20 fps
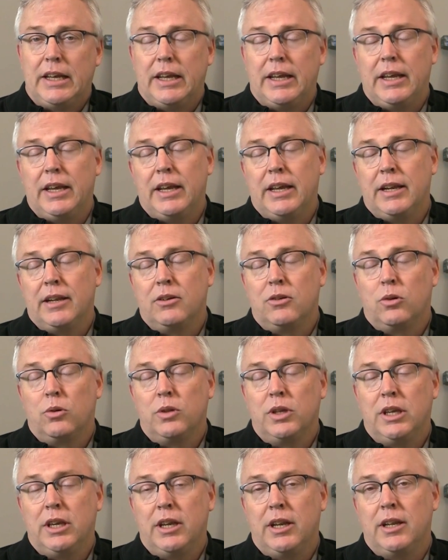And I
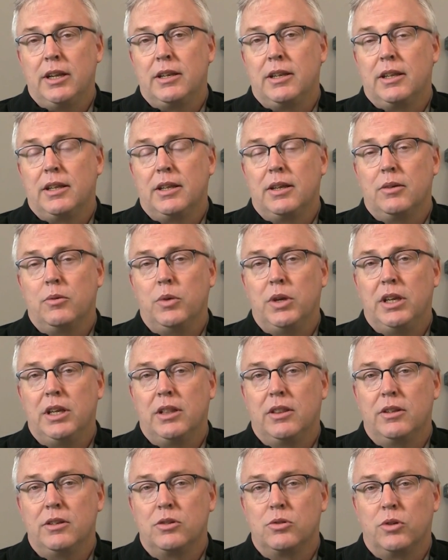totally get it. We
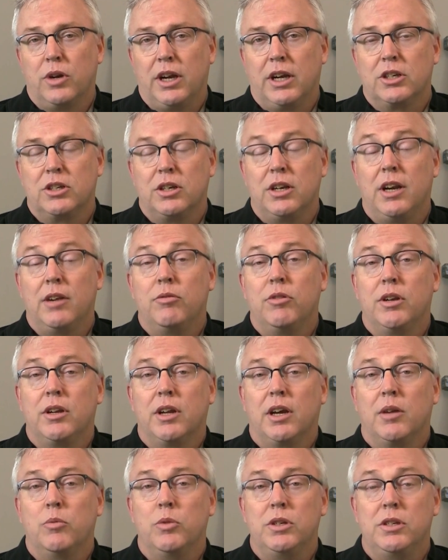get this reaction every
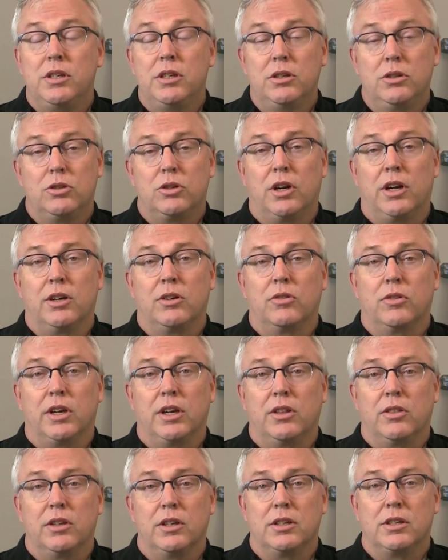time we see a tractor
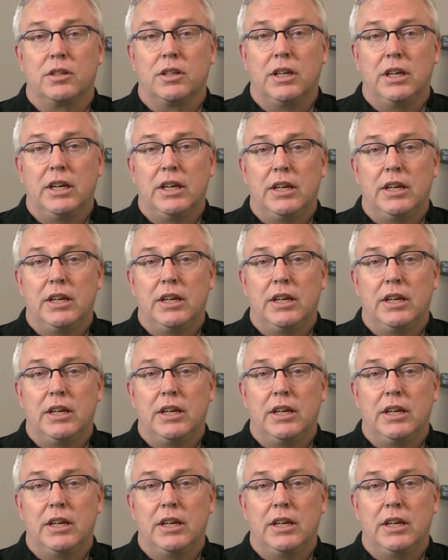like this.